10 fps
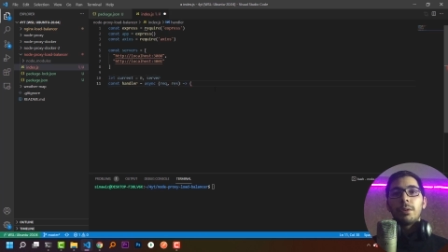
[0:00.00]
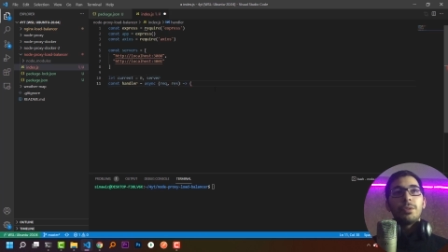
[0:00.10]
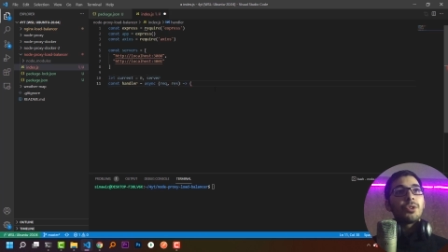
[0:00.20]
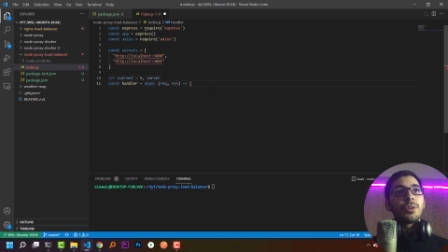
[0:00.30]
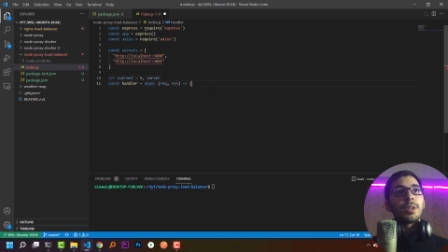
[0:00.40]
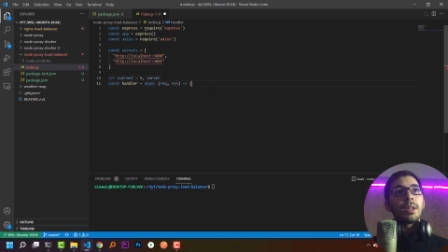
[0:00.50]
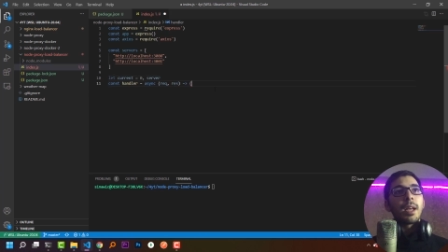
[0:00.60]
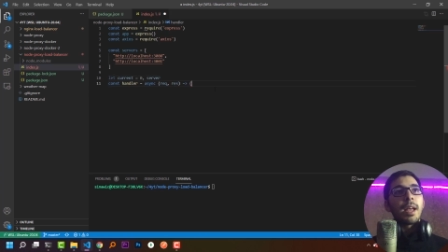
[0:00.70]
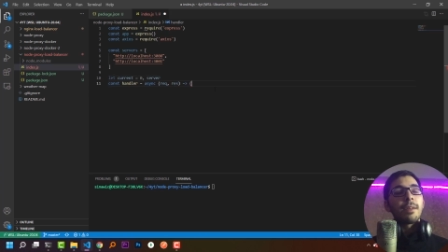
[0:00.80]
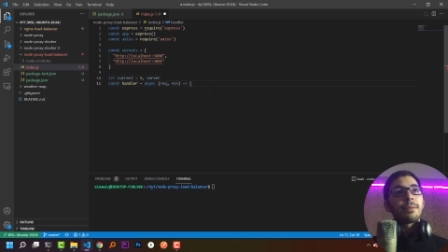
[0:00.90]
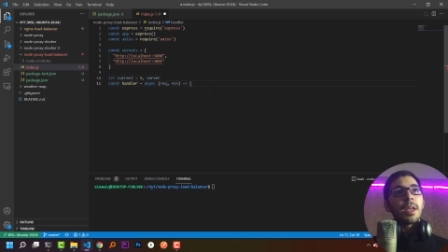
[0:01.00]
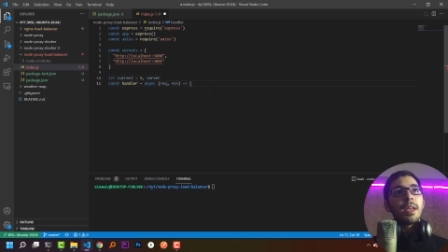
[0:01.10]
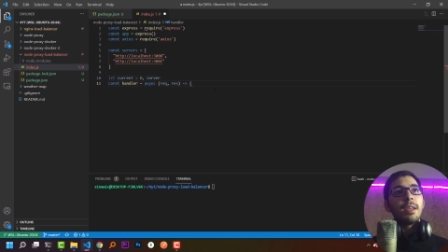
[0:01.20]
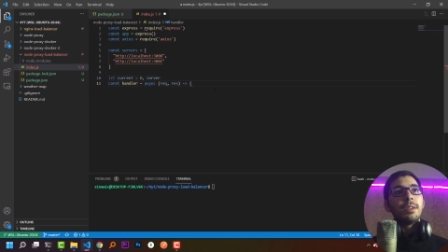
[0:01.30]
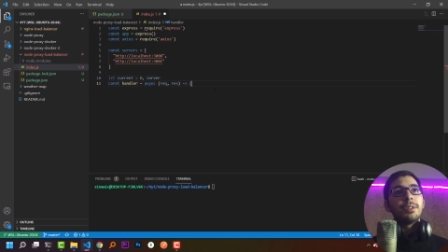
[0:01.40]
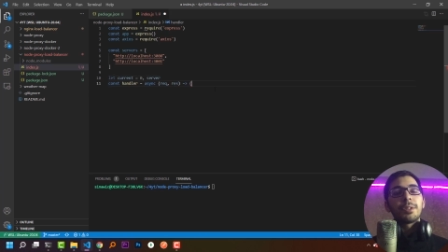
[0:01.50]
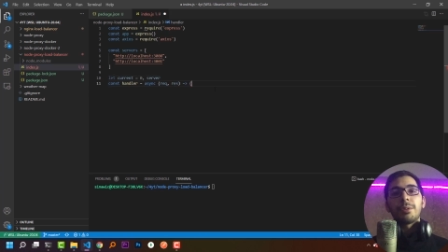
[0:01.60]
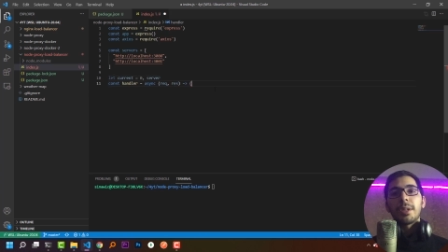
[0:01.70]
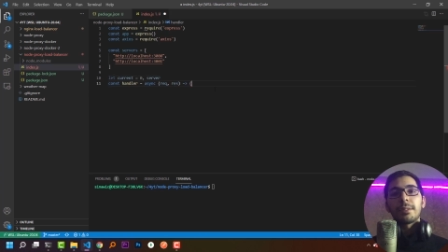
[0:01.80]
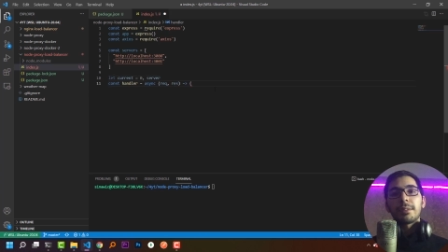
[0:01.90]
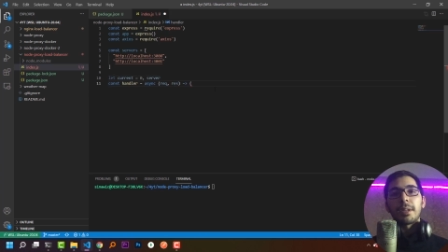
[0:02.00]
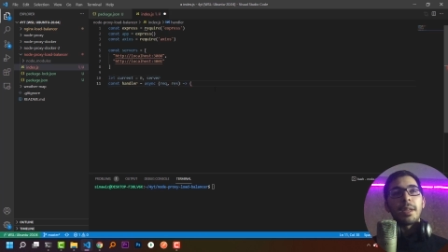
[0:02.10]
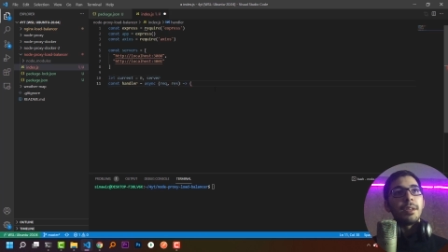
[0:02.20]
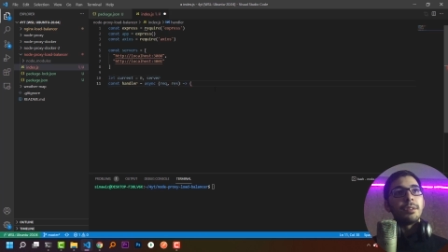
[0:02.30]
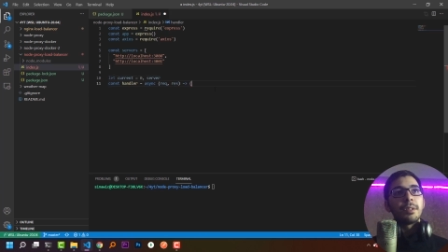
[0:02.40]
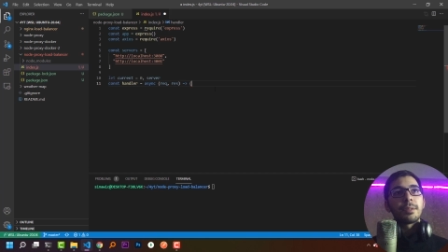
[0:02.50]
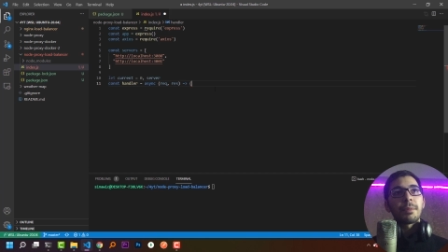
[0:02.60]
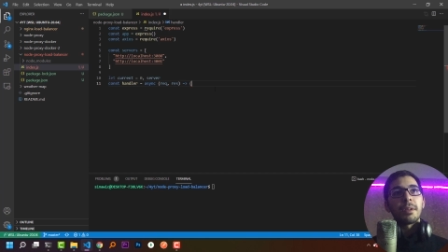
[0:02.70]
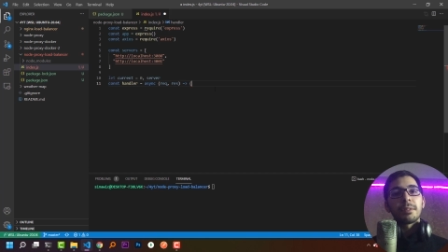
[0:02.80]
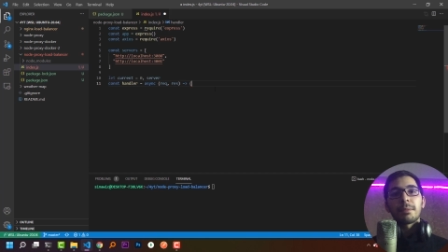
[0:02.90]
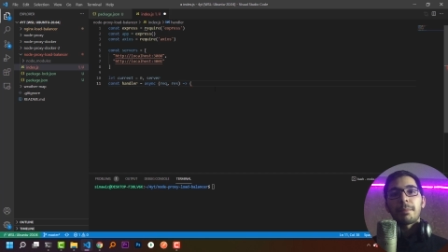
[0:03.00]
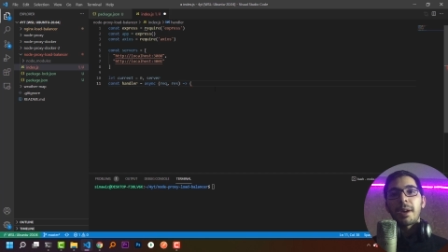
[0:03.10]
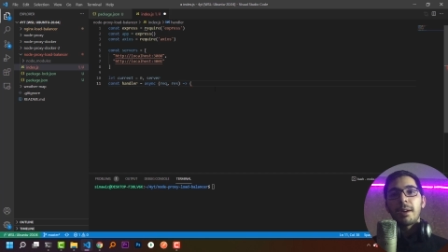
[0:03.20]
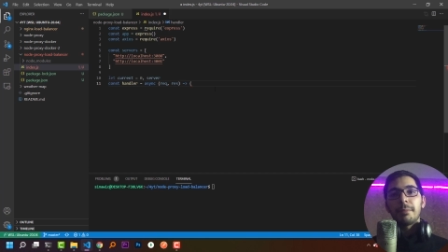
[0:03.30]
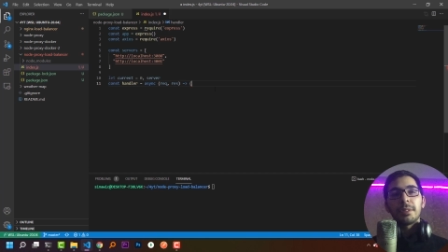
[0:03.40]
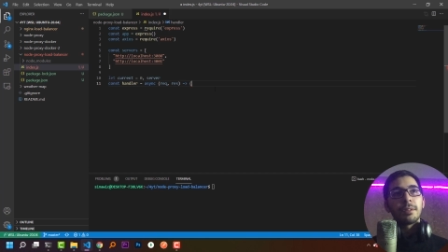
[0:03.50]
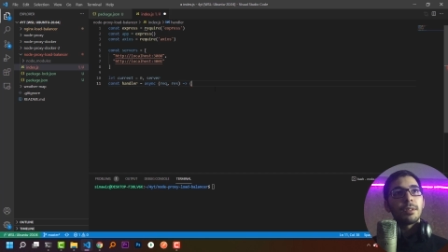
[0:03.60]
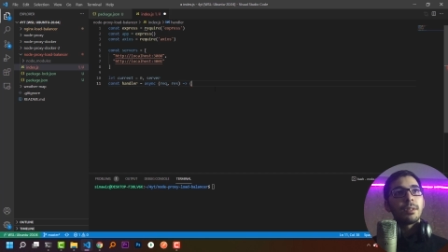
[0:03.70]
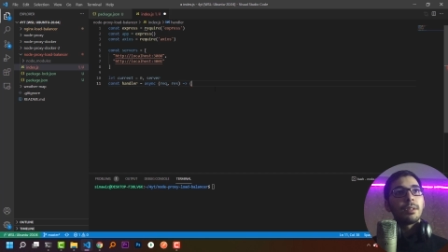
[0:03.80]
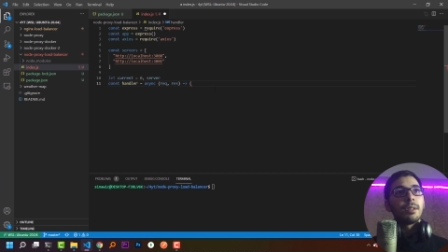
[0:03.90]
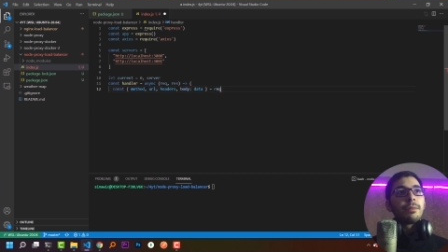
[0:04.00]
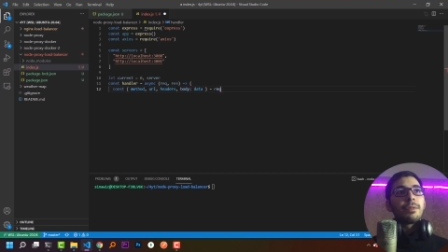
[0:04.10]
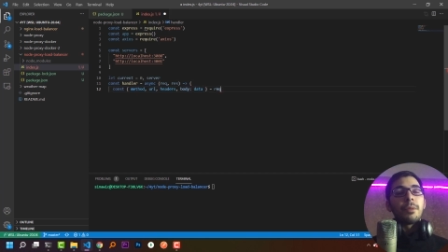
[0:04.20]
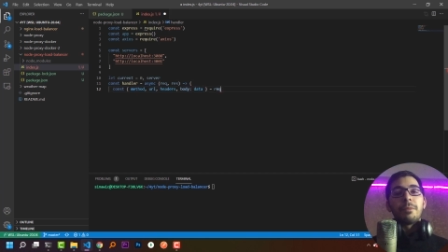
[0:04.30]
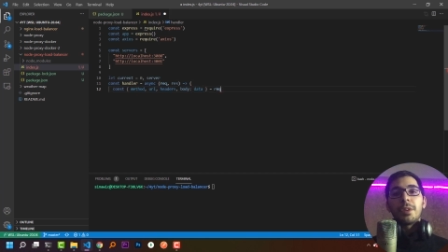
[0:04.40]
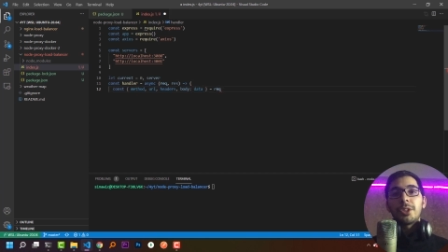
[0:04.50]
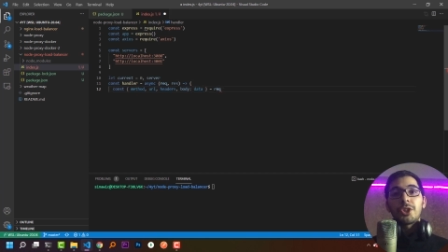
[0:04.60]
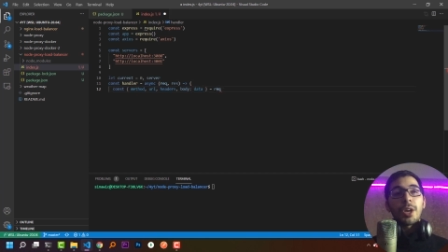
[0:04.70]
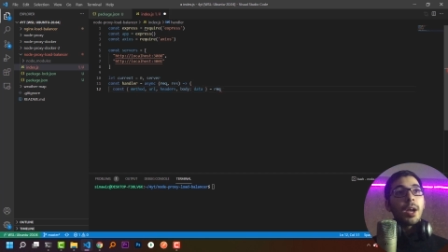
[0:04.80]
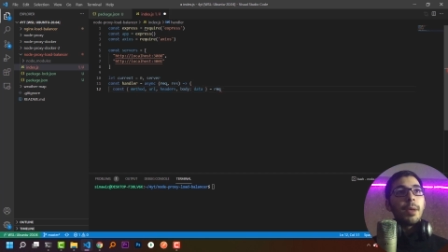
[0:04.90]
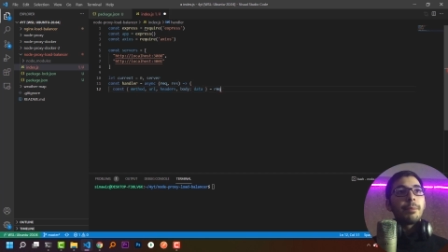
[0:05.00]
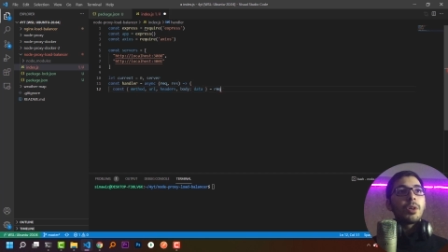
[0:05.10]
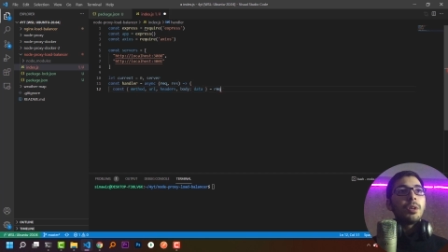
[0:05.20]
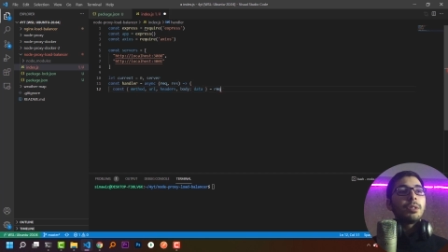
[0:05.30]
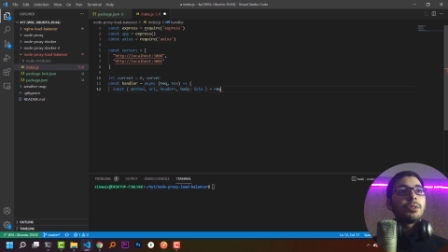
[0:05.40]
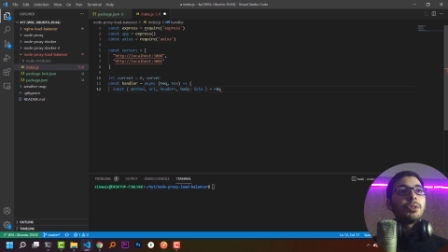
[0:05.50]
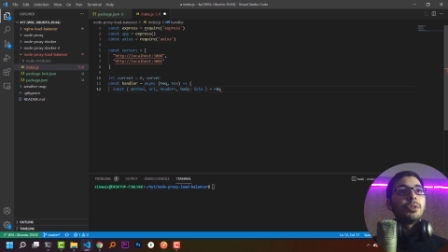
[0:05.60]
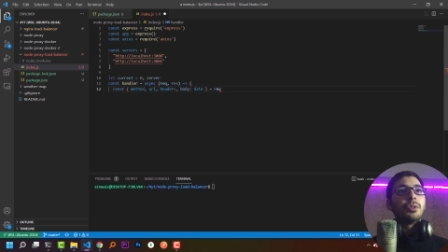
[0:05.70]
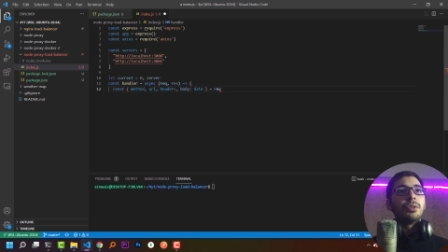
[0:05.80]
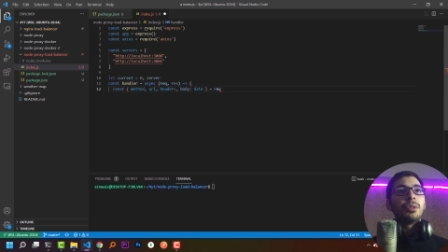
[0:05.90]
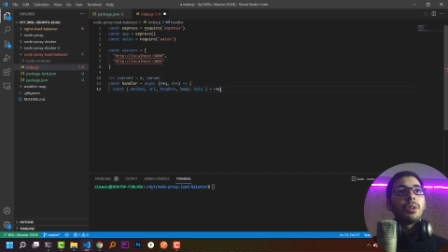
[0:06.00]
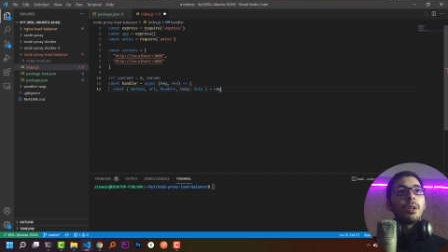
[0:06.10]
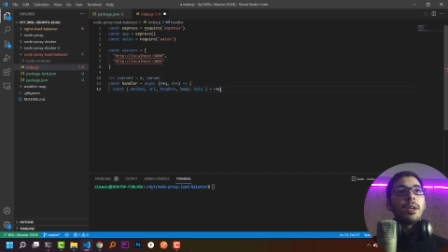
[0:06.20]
which will have a request and a response parameter from which I am going to